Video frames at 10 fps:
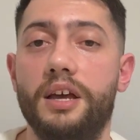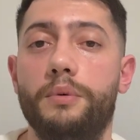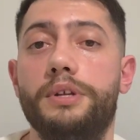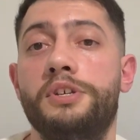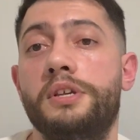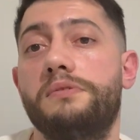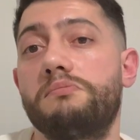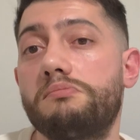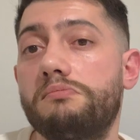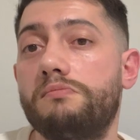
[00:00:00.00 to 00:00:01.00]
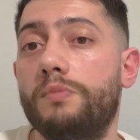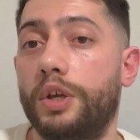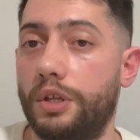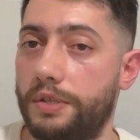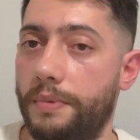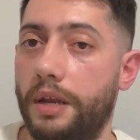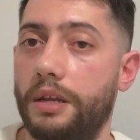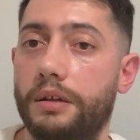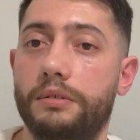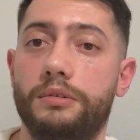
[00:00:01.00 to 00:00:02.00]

Which is, it is money,